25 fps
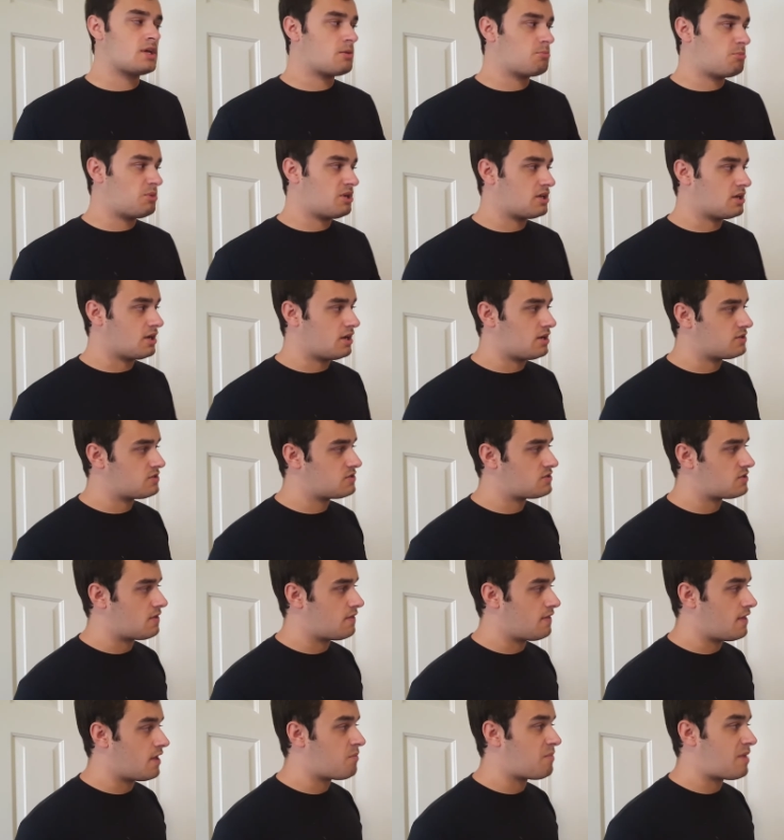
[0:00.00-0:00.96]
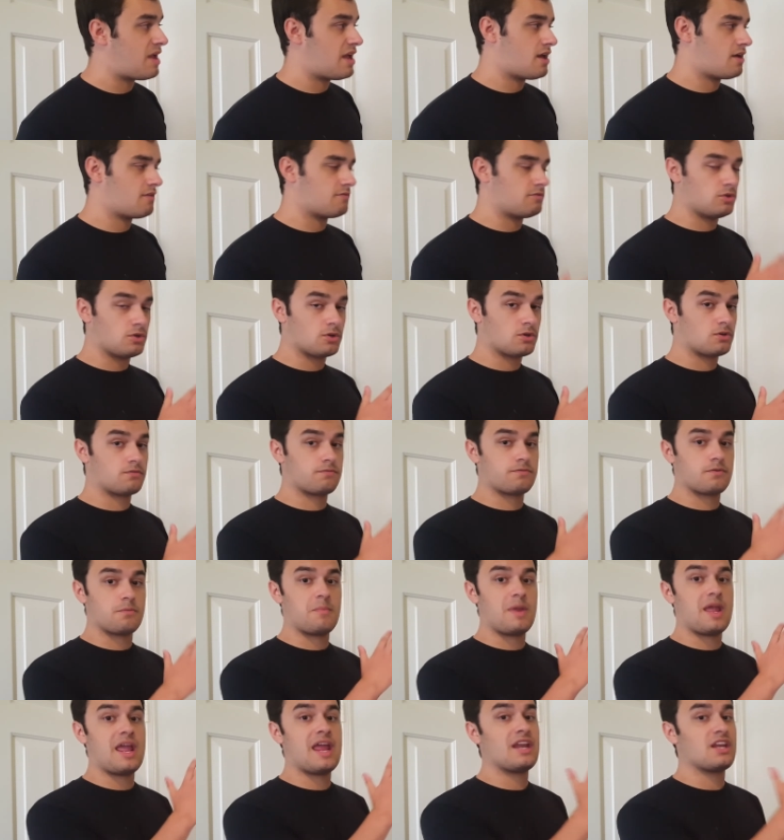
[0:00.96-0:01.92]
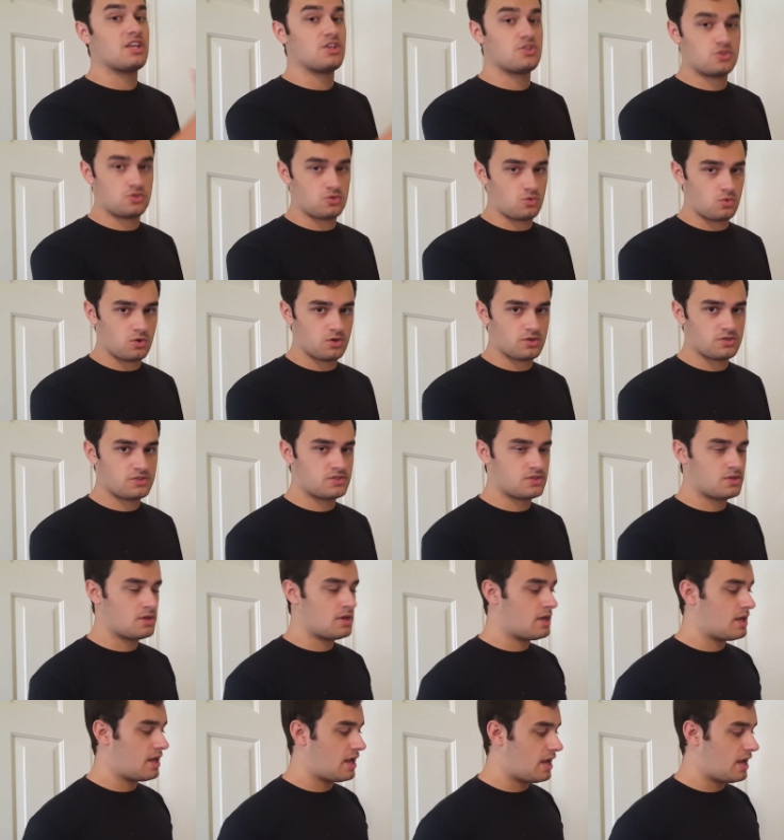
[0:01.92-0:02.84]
because they may have learned from any source